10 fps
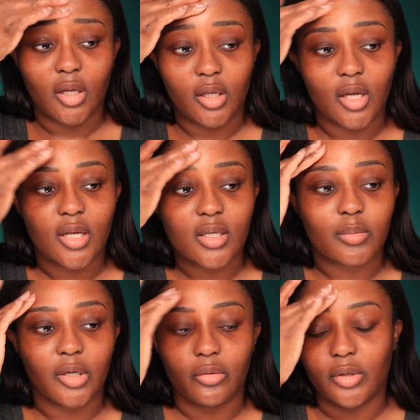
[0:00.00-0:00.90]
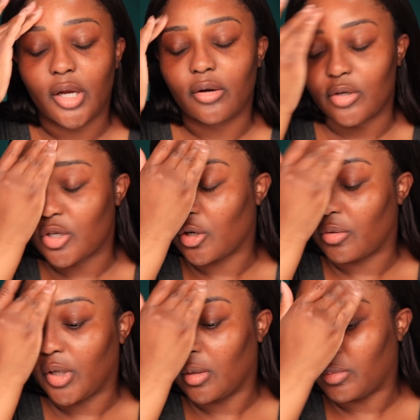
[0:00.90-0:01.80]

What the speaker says: And yes, my own hair is showing.